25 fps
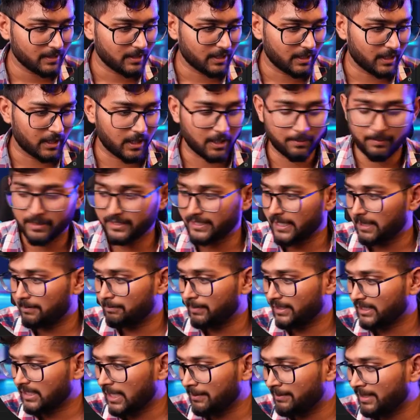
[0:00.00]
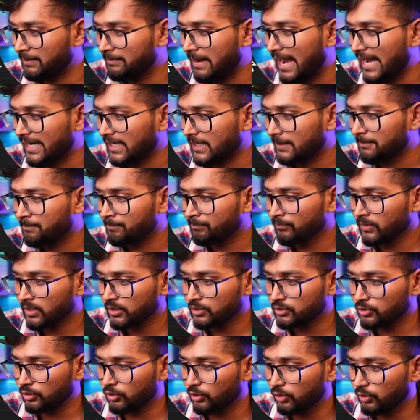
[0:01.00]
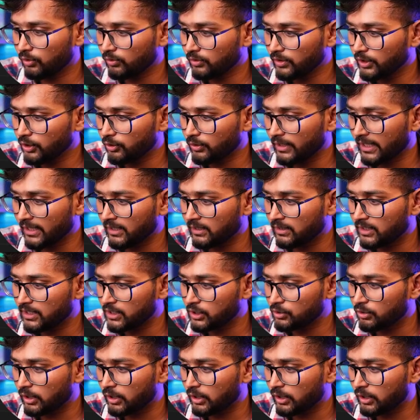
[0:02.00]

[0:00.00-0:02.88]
But coming back, so this is